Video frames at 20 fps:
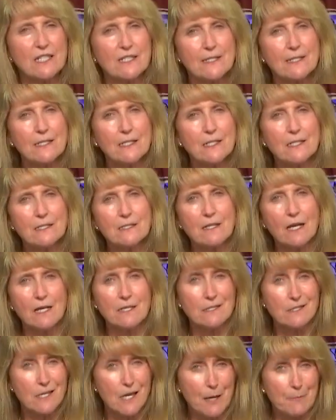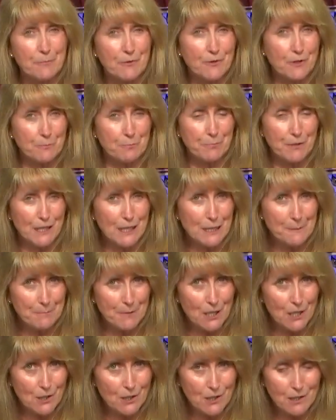seeds on top of the peanut
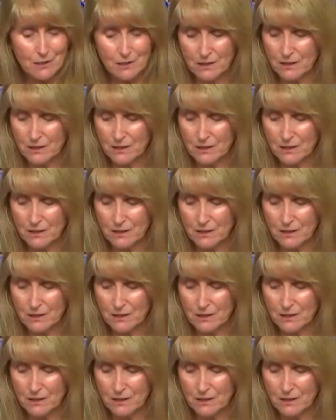butter